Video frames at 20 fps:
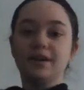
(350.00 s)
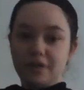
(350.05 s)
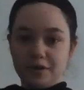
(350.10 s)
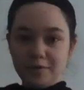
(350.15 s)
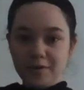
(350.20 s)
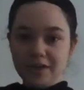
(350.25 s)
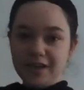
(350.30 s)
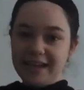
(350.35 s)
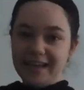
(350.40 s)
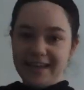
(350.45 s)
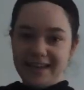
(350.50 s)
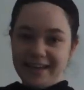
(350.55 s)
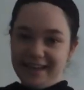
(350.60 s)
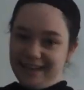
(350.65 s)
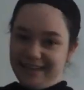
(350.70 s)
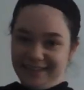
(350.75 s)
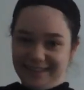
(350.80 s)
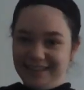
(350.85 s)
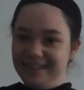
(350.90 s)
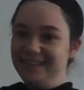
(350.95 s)
Good
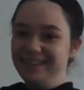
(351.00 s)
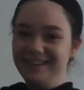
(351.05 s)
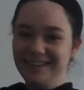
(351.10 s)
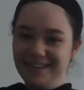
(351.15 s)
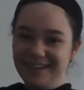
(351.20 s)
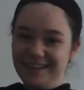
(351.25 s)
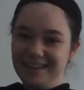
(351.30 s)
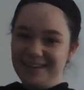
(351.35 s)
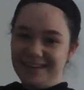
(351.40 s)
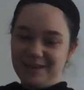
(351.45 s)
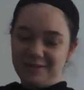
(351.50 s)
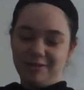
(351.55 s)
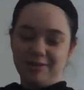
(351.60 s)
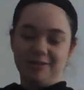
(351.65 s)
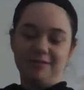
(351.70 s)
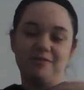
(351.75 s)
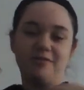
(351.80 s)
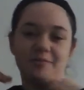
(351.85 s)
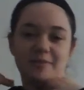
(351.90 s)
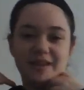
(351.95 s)
morning!
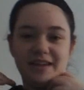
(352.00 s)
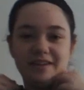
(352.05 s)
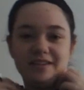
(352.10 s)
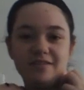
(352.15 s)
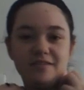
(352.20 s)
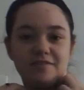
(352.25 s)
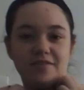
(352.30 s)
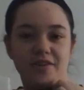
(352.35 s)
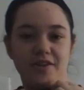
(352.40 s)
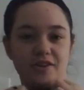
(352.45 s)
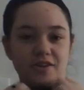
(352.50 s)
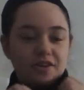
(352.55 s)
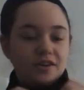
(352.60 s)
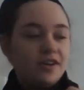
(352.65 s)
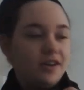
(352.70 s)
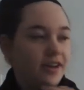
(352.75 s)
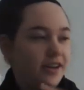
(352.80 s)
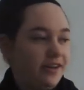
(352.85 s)
Well, for me, not for you.